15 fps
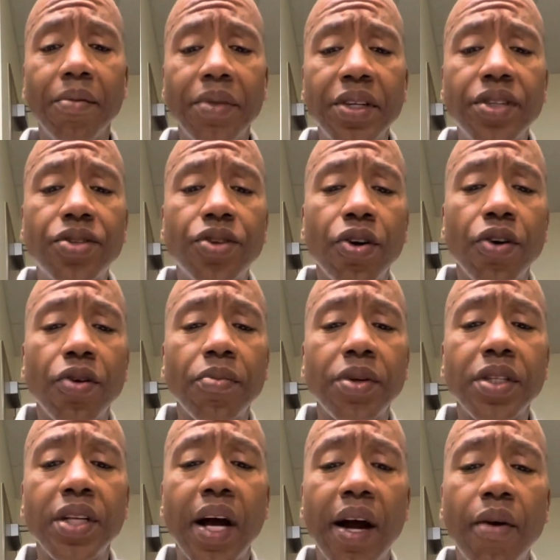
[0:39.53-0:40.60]
This term
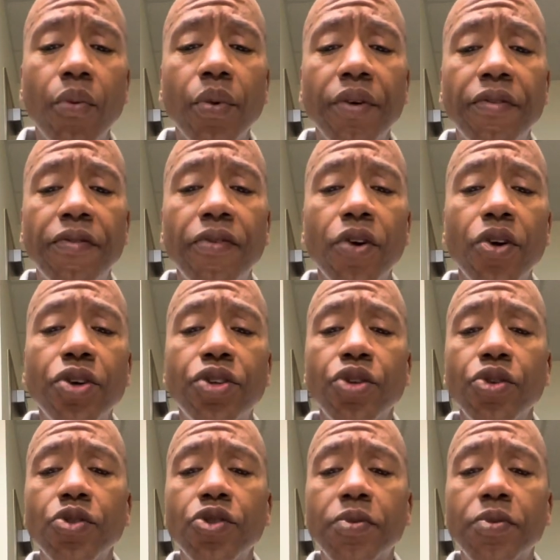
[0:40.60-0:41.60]
does not refer to